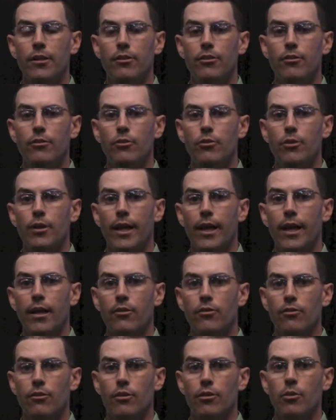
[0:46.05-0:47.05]
do to
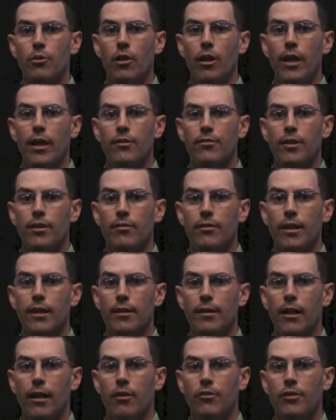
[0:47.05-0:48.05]
actually utilize that
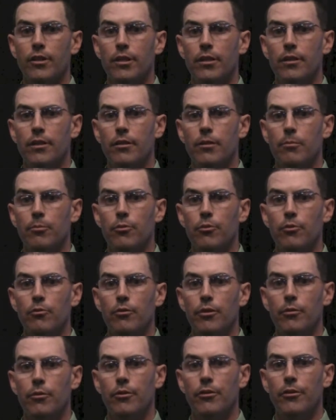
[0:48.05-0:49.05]
technology to improve
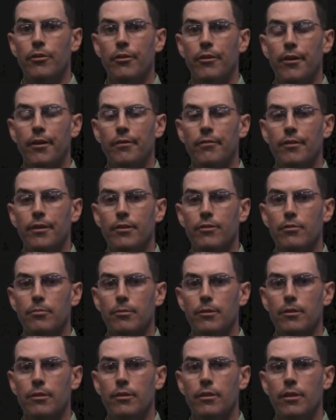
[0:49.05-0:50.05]
the return on
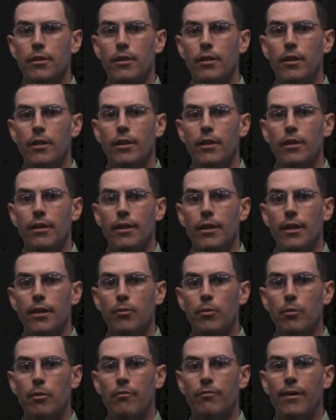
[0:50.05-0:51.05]
investment. And
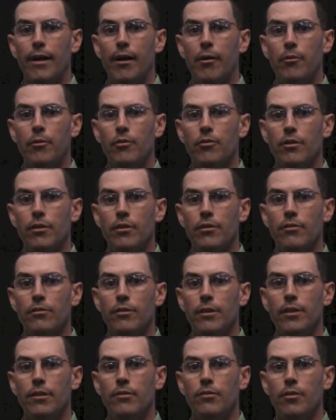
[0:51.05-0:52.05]
what we found is they just
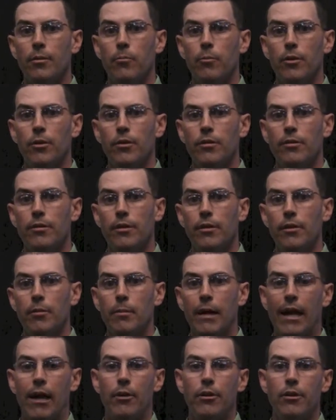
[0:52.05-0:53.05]
needed someone to tell them
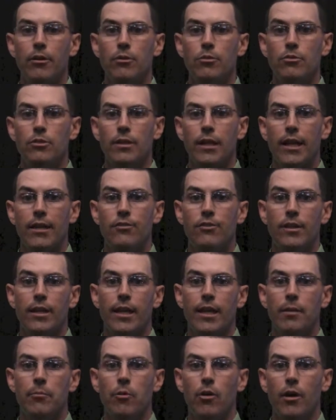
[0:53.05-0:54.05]
how to use it,
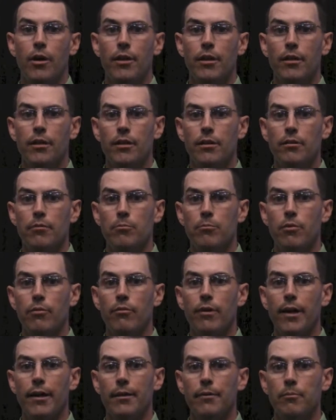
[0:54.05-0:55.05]
educate them on it, and
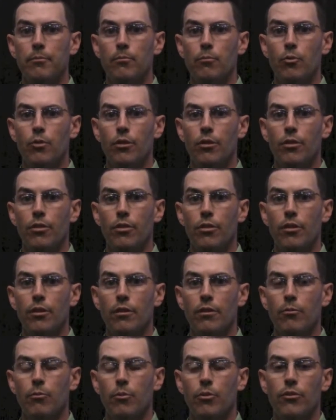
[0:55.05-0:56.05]
provide them with
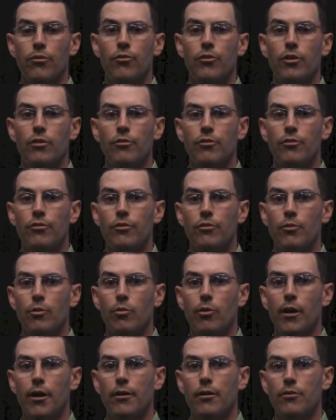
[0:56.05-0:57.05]
the services
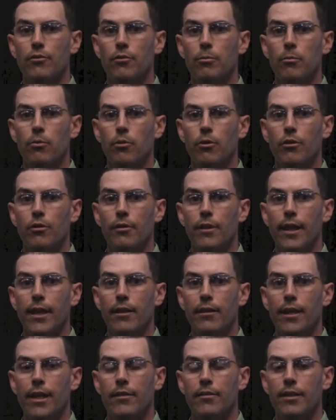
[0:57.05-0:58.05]
required to support
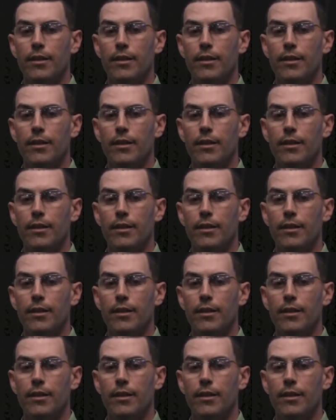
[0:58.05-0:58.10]
that